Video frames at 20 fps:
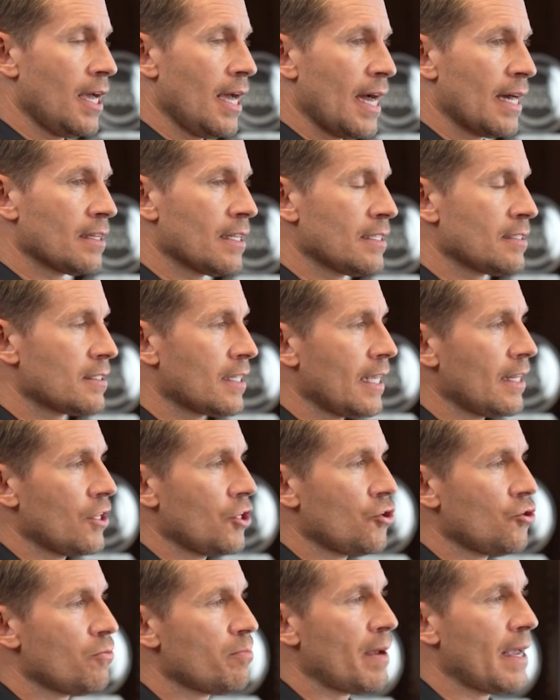And let's say that
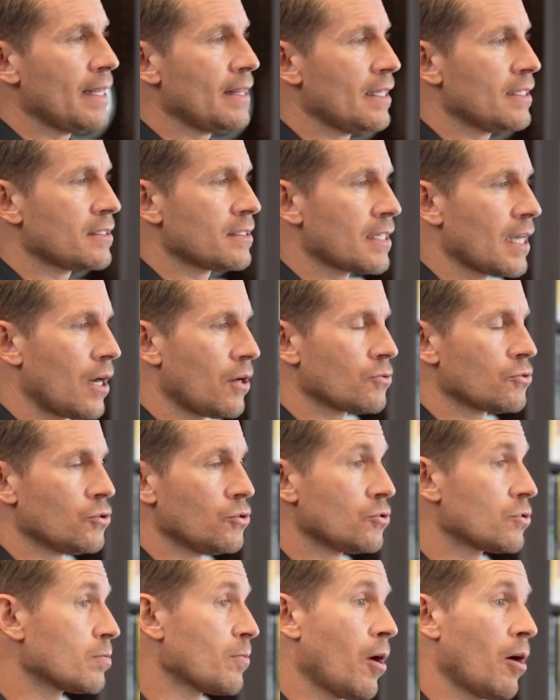you mainly sell
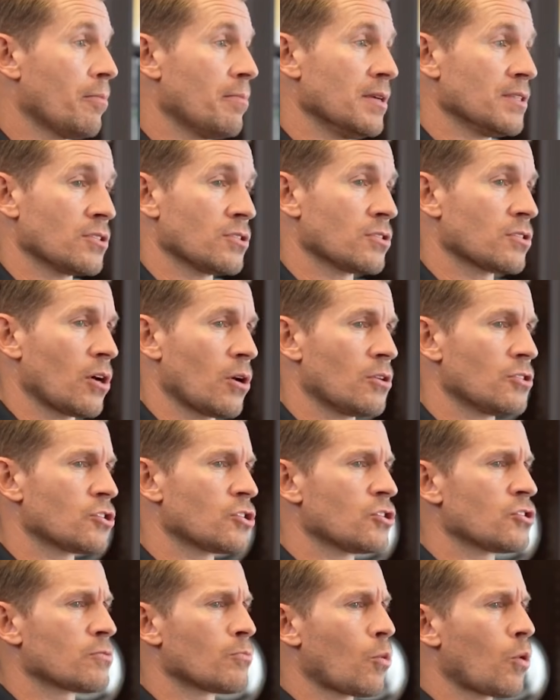to small business owners,
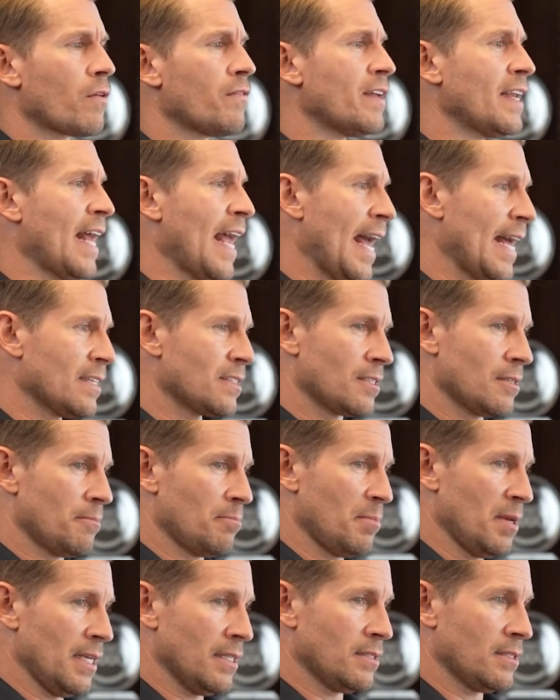so it's more of an
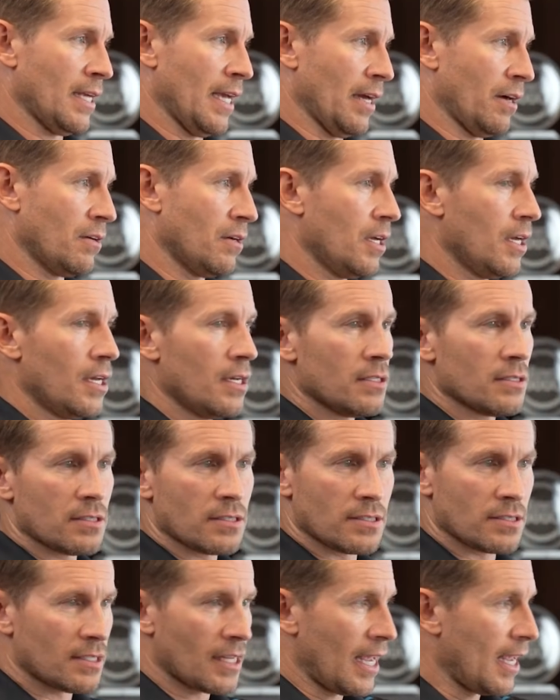SMB sale.
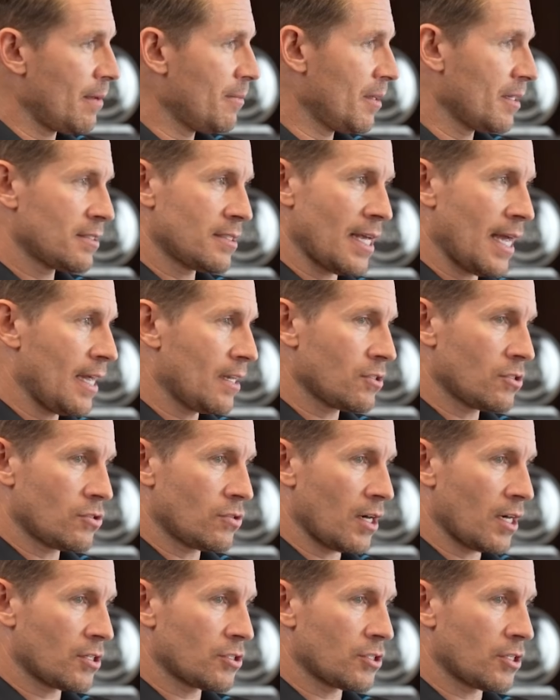Same exact
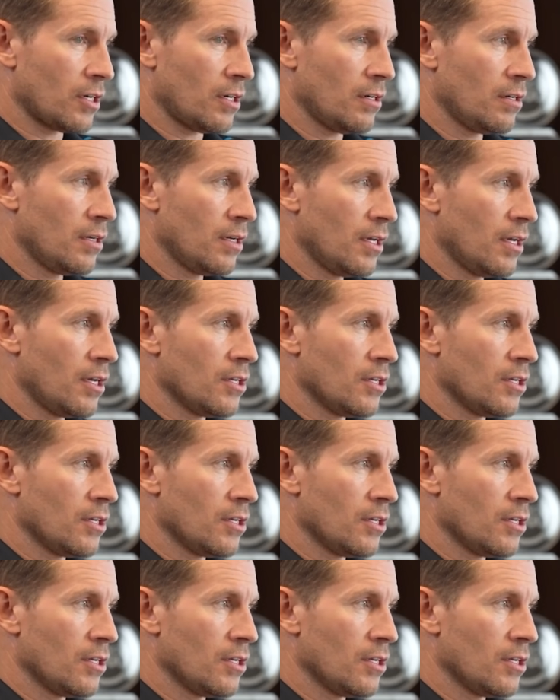structure,